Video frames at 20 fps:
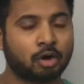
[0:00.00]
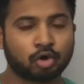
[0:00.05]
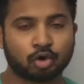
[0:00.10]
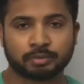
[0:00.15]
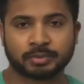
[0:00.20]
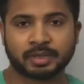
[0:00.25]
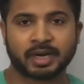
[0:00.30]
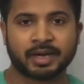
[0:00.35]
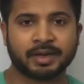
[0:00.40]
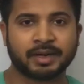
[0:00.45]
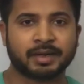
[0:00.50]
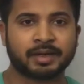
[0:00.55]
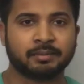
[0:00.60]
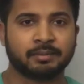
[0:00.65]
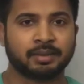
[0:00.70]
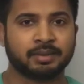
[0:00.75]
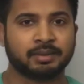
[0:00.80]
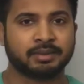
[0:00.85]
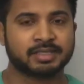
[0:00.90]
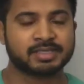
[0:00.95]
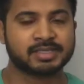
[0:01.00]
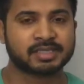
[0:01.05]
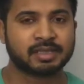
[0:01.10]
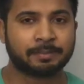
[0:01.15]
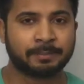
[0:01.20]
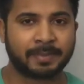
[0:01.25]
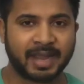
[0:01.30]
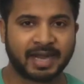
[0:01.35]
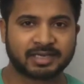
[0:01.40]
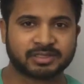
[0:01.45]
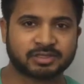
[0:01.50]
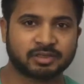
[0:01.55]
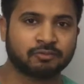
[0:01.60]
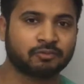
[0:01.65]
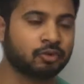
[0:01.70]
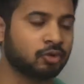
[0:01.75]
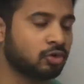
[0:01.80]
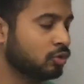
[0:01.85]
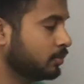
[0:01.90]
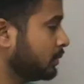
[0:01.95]
out of the 100 ml, this is the packed cell
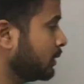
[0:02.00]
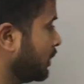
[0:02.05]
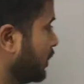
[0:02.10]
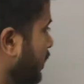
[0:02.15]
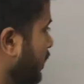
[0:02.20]
volume,